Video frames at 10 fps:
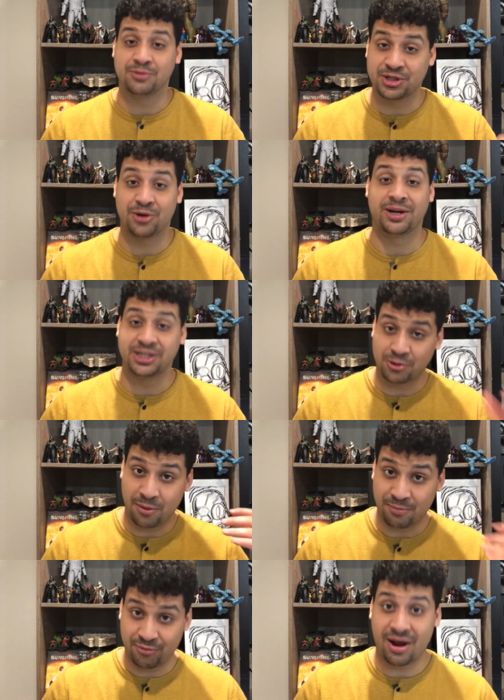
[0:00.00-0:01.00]
returning to
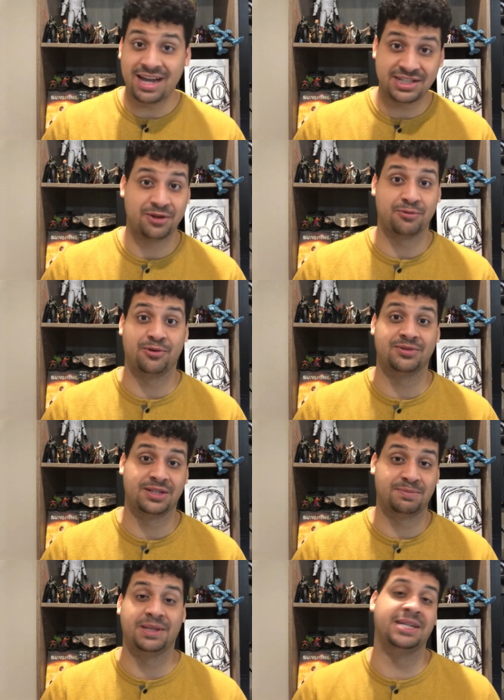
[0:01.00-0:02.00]
reprise their roles
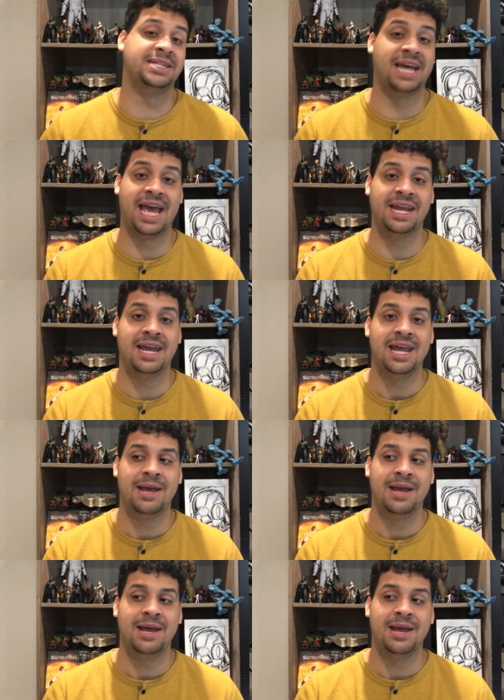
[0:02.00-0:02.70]
as Bill and Ted,